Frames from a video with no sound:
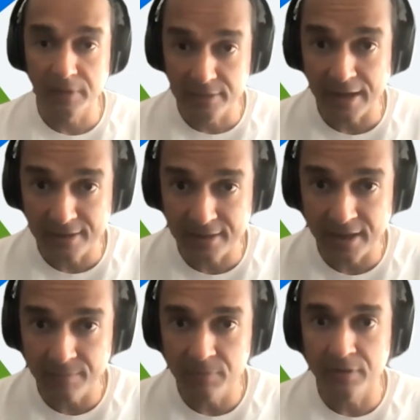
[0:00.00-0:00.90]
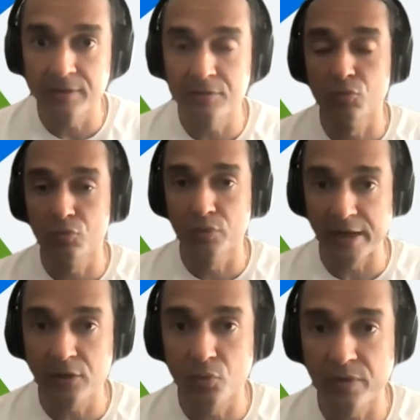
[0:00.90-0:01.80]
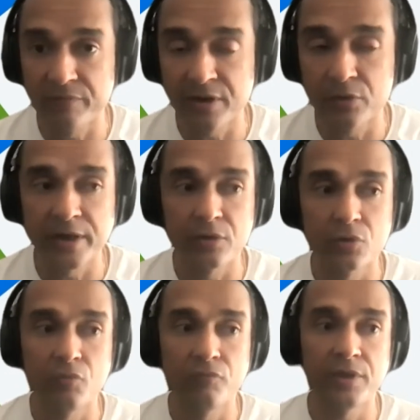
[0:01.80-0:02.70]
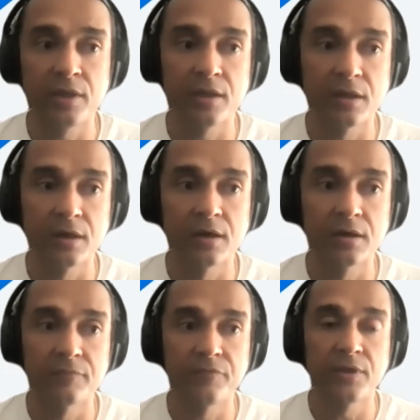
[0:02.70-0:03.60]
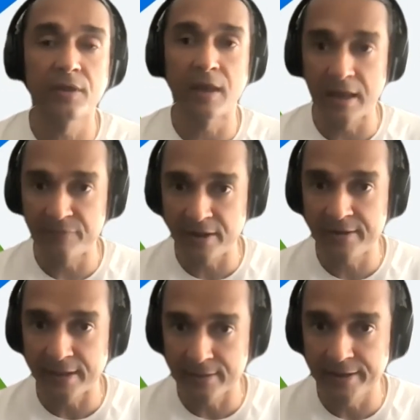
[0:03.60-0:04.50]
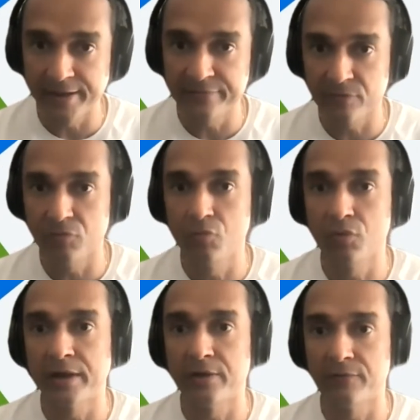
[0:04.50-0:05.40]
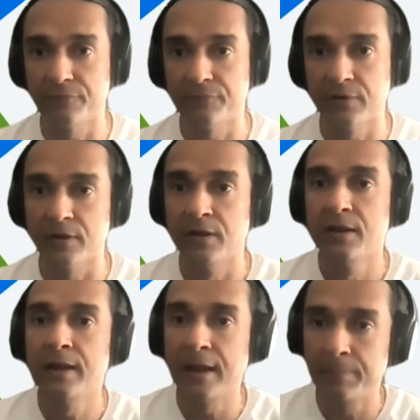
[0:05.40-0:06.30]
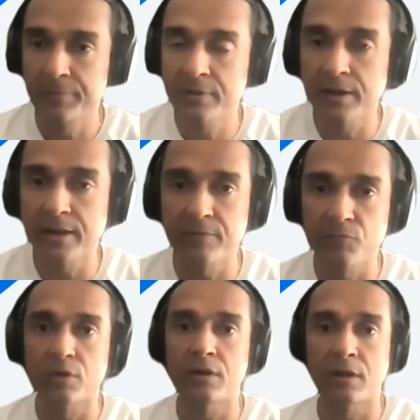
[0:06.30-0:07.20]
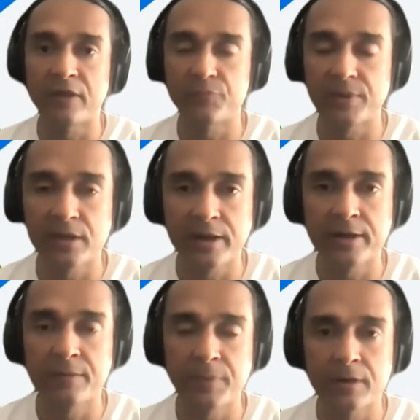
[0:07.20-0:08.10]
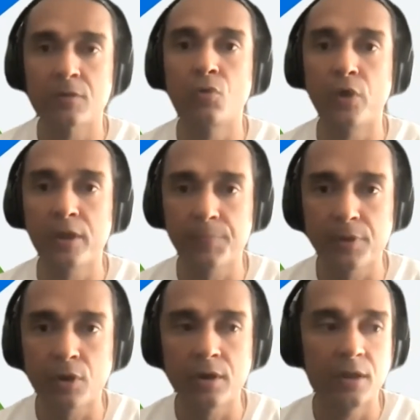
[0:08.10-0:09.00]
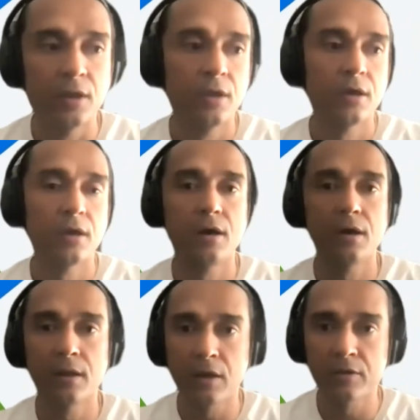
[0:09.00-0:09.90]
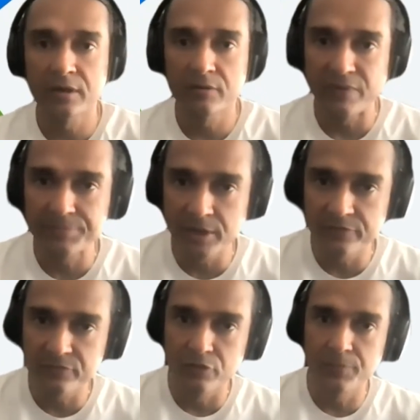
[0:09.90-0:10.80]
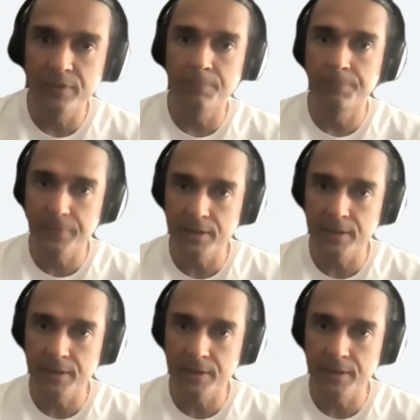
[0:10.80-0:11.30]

till that time, to, to get to where we have to get to, we uh, we have had tech leads who kind of uh, helped create what has been created. But going beyond, uh, now that Web3 is going to be